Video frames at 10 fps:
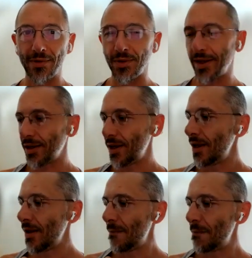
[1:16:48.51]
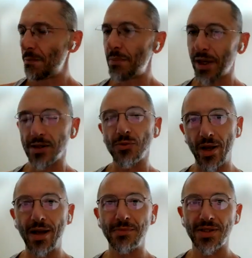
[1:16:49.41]
I'm like, because when
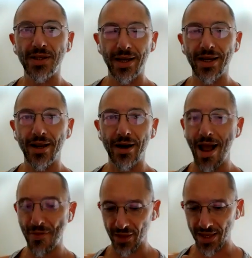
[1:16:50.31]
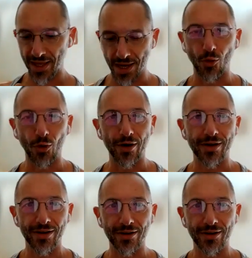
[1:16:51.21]
I'm sitting there at the keyboard